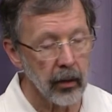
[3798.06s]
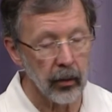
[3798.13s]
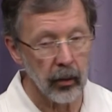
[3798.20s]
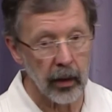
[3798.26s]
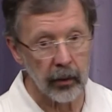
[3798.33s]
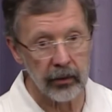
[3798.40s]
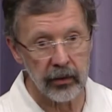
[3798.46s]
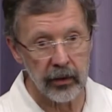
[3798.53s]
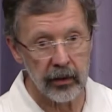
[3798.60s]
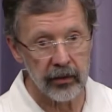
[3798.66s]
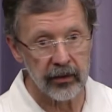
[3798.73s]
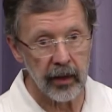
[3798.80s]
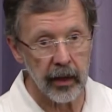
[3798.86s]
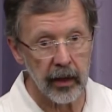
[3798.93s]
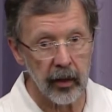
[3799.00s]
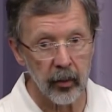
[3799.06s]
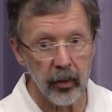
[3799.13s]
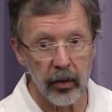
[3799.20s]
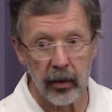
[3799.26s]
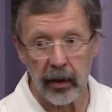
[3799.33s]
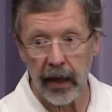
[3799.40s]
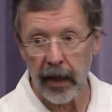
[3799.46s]
where I was going to study
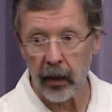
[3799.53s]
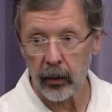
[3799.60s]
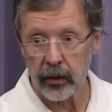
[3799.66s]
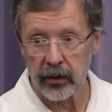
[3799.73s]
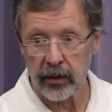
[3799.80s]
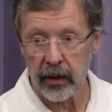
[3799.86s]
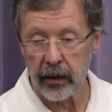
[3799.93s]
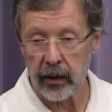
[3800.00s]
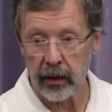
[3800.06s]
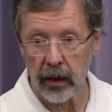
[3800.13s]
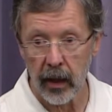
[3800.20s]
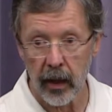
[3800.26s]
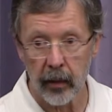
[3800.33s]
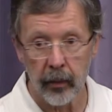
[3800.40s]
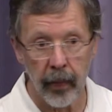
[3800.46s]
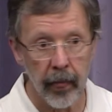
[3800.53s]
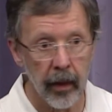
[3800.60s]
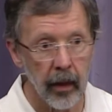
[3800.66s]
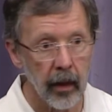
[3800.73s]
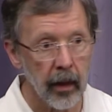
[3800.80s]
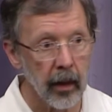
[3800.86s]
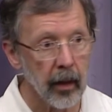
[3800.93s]
computer languages at the time.
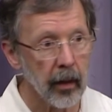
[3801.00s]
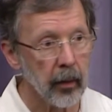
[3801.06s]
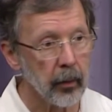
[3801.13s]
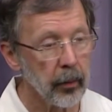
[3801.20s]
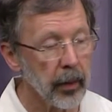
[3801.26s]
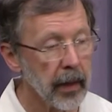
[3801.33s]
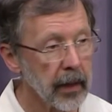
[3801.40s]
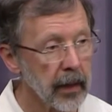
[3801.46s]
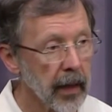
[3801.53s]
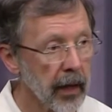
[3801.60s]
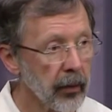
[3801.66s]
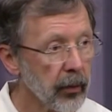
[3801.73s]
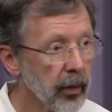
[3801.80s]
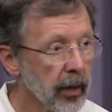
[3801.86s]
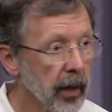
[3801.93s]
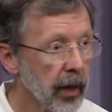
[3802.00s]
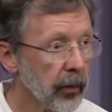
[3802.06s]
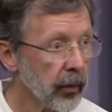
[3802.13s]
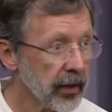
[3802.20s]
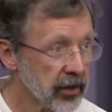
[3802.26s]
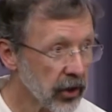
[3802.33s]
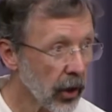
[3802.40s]
But I, I
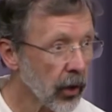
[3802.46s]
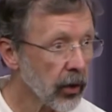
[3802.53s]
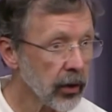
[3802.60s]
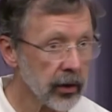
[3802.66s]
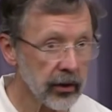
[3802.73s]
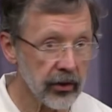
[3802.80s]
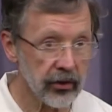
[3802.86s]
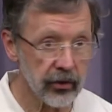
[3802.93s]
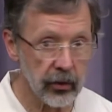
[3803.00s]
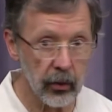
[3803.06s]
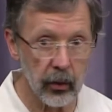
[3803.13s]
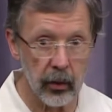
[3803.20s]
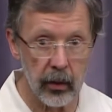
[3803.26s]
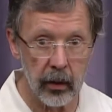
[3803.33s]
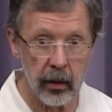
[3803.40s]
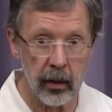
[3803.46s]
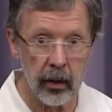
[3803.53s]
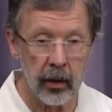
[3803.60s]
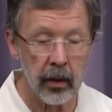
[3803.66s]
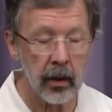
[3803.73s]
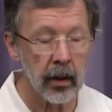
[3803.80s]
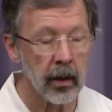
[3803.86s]
returned to school,
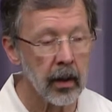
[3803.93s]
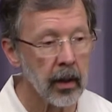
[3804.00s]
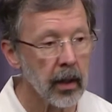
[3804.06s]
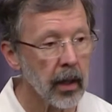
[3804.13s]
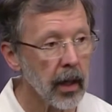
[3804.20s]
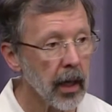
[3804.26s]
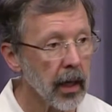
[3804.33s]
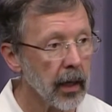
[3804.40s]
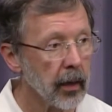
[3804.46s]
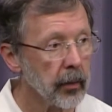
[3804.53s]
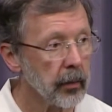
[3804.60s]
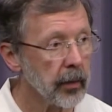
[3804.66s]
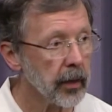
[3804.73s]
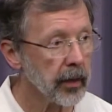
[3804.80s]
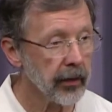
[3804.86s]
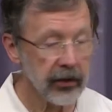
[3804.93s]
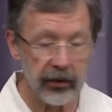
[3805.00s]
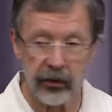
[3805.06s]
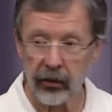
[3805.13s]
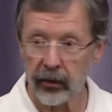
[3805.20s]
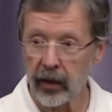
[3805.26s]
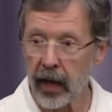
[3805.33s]
um, and this
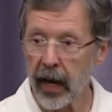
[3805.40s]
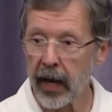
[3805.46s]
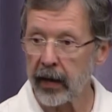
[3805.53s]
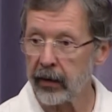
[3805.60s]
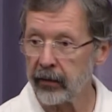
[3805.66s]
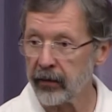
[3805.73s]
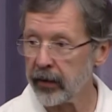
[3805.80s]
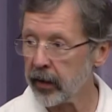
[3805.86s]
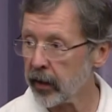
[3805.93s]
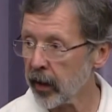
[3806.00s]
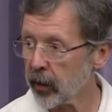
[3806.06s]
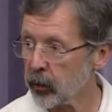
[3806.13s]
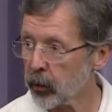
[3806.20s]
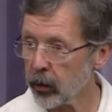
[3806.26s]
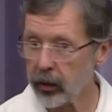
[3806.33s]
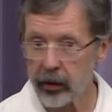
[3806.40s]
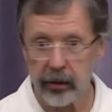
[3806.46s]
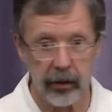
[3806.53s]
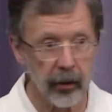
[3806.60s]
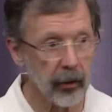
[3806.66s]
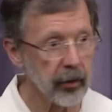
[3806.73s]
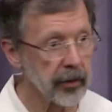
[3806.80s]
is during the height of the Vietnam War,
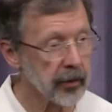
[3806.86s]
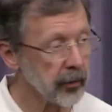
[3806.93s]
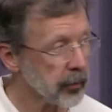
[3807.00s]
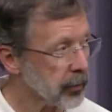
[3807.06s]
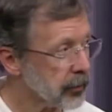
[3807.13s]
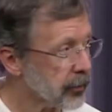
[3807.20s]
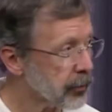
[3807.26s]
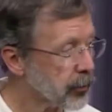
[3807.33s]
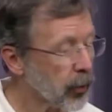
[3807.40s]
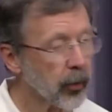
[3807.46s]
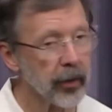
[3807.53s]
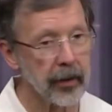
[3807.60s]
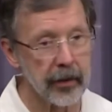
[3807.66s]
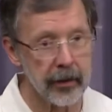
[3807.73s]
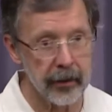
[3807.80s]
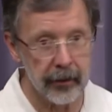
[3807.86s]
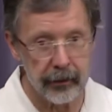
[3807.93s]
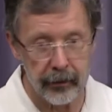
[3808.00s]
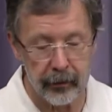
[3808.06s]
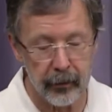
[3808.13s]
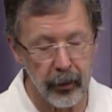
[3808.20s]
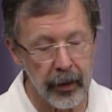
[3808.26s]
so it was important to
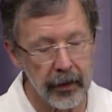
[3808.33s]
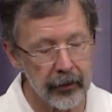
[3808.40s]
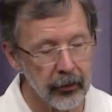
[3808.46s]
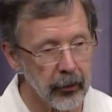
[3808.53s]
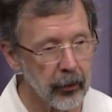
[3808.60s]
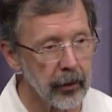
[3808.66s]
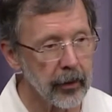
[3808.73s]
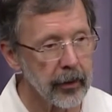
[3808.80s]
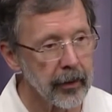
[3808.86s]
be in school.